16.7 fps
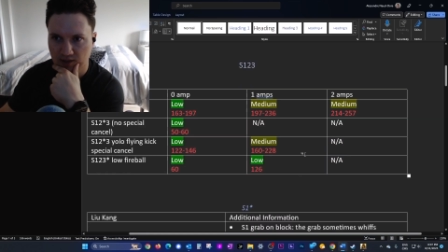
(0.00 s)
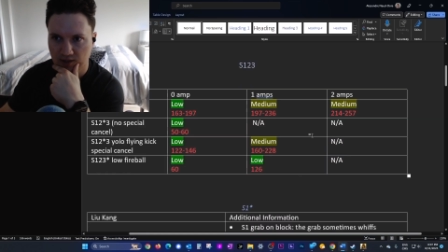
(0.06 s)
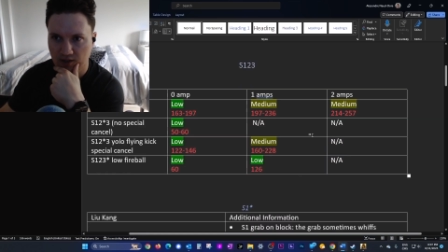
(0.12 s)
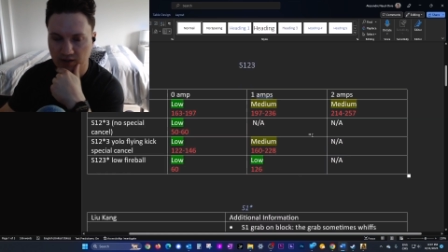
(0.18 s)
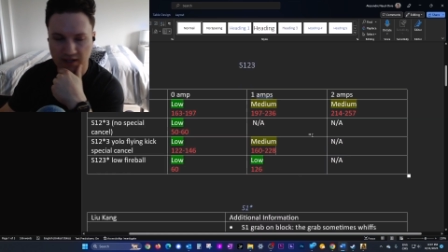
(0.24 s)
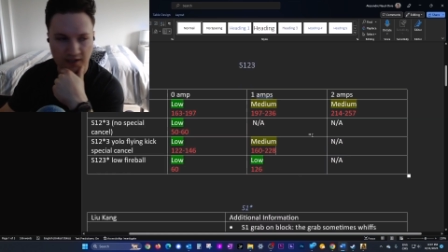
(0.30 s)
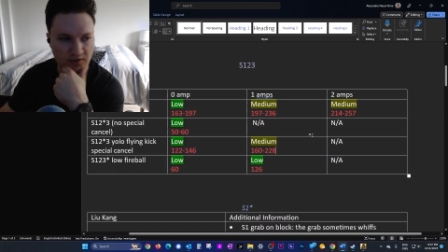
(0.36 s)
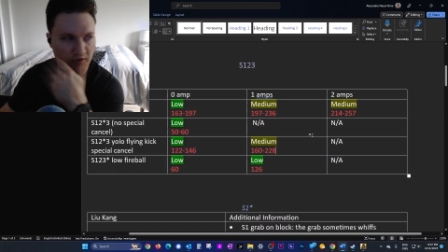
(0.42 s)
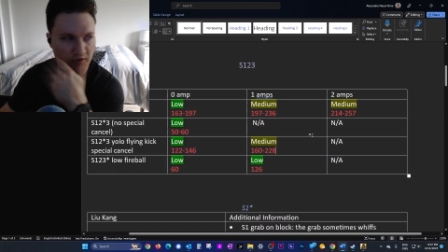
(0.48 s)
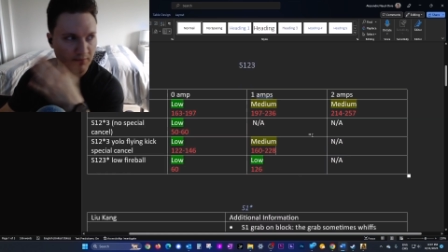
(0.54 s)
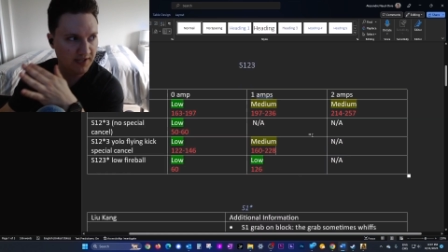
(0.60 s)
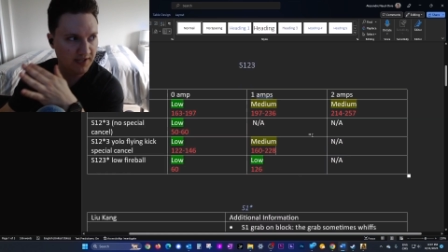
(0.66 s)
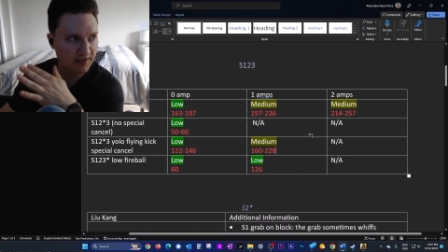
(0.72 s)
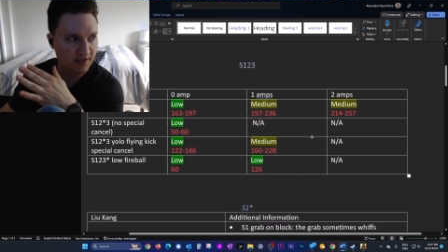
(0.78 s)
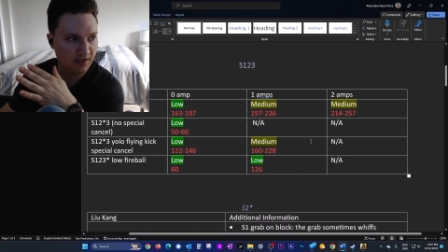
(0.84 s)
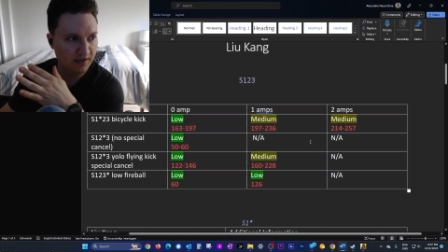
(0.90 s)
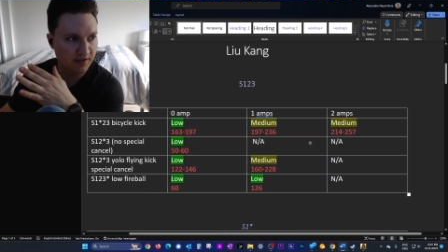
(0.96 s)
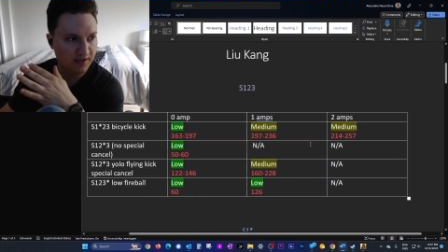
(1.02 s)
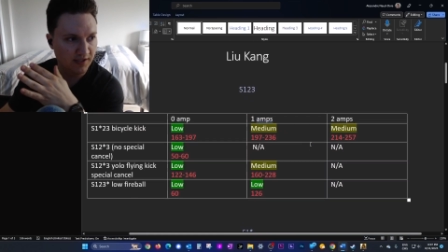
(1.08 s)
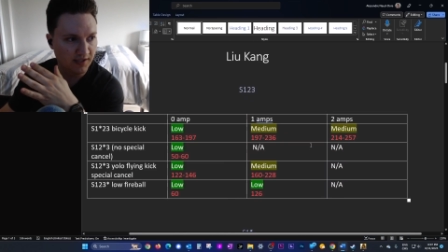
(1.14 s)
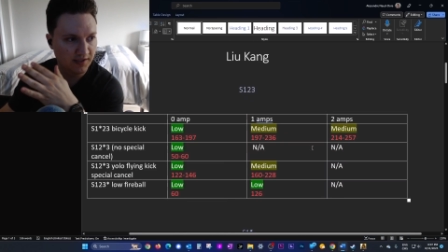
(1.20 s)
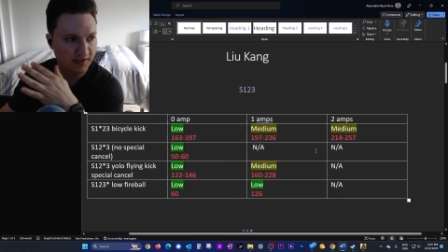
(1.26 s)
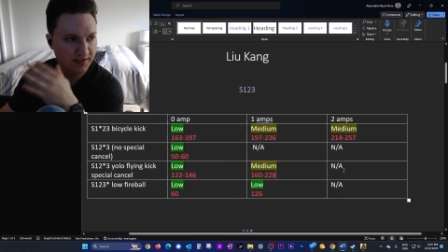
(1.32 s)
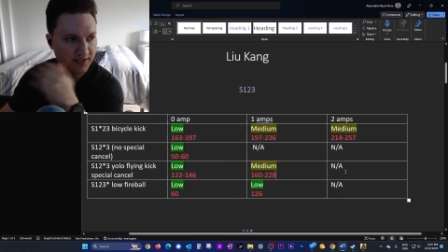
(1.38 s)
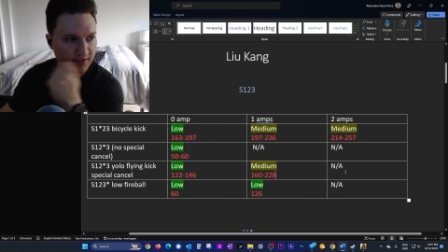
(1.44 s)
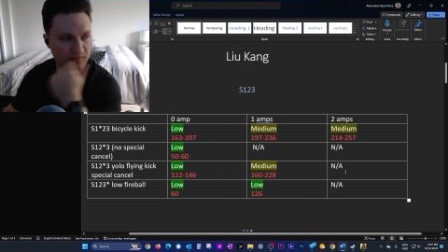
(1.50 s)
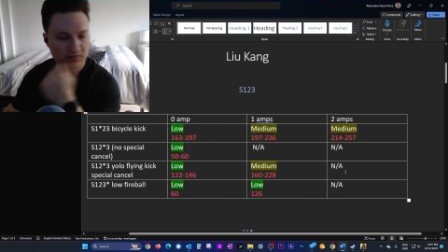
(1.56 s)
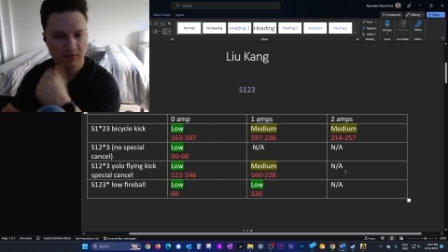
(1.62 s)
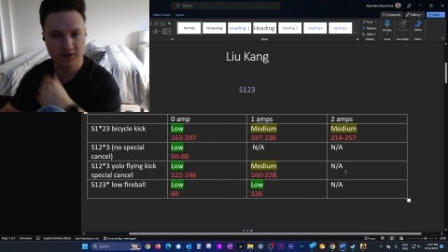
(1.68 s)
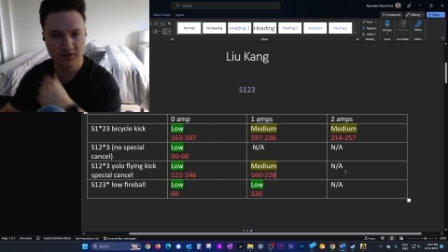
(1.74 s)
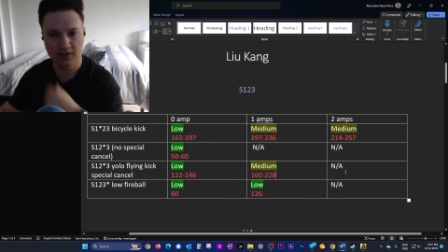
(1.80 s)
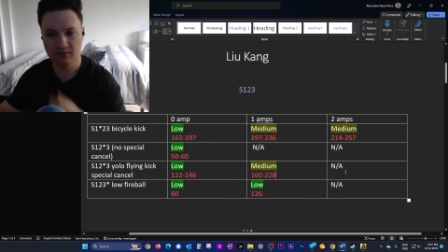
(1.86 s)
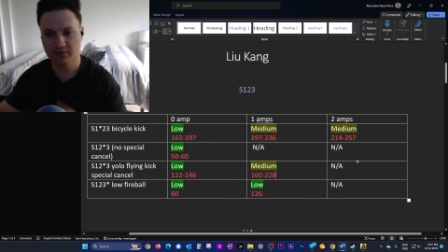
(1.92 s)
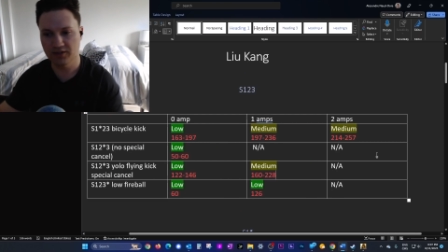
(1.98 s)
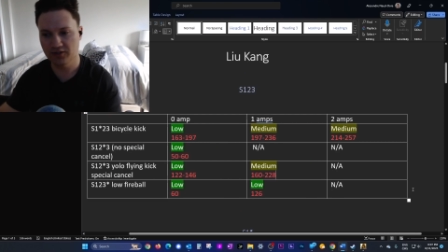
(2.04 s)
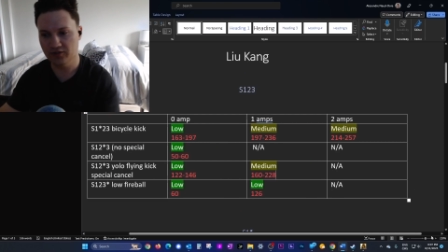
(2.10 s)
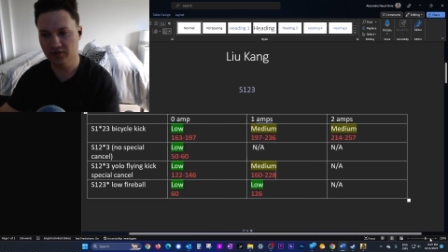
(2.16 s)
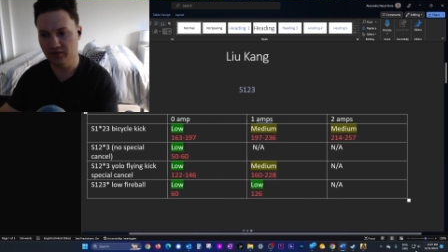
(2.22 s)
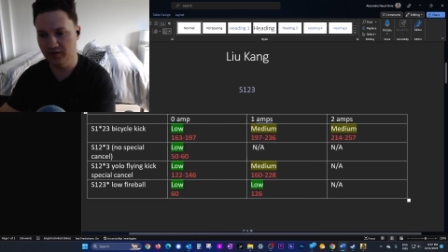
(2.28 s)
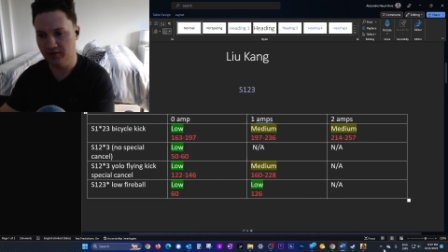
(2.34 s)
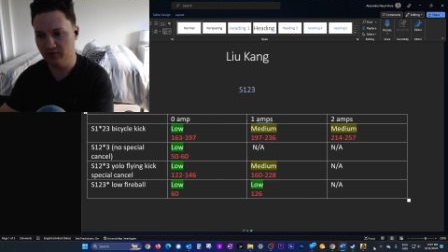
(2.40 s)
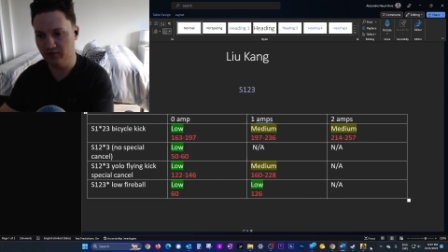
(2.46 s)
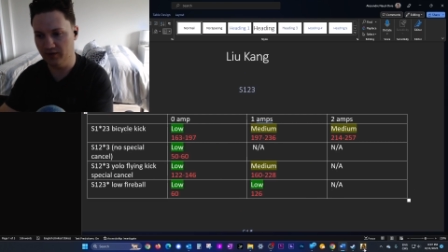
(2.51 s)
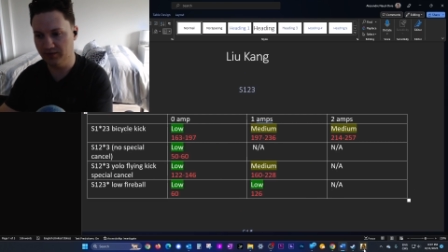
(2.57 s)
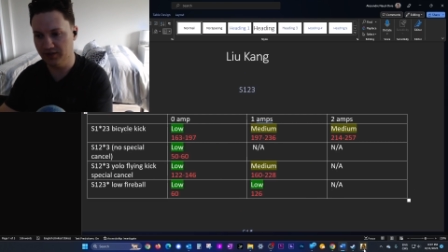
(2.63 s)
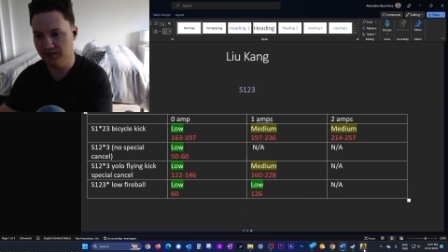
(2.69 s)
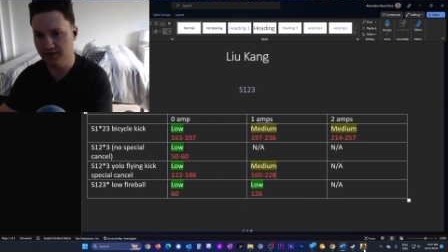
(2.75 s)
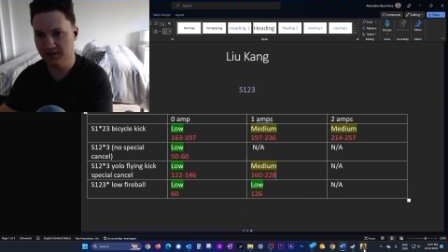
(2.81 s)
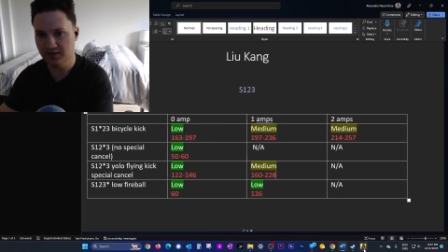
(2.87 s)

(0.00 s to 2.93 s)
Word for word: Okay, so based on this, now I'm going to show you interruptions.